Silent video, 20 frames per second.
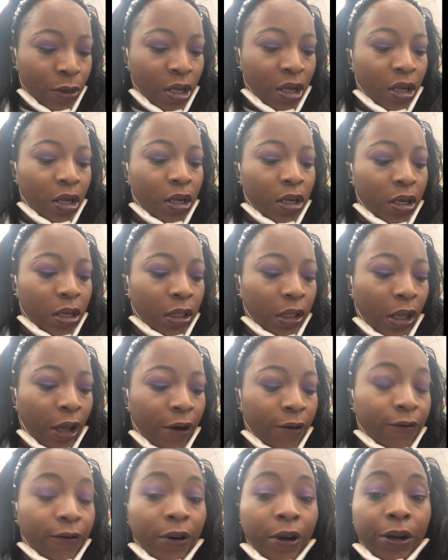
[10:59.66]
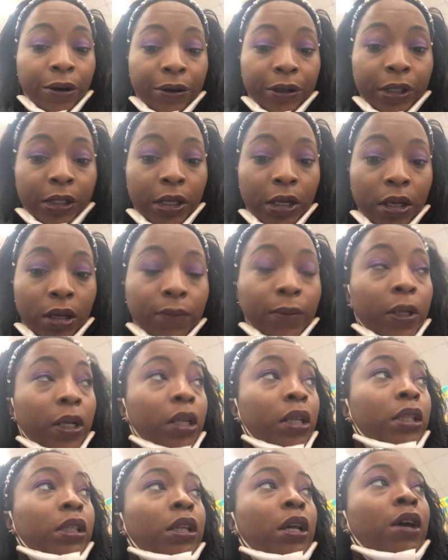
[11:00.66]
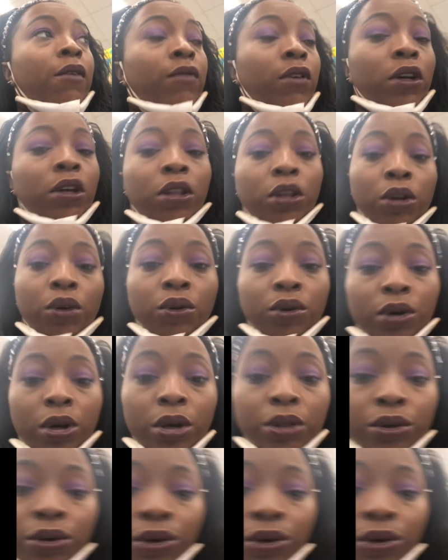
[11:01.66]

It does have fragrance in it, but it doesn't have the other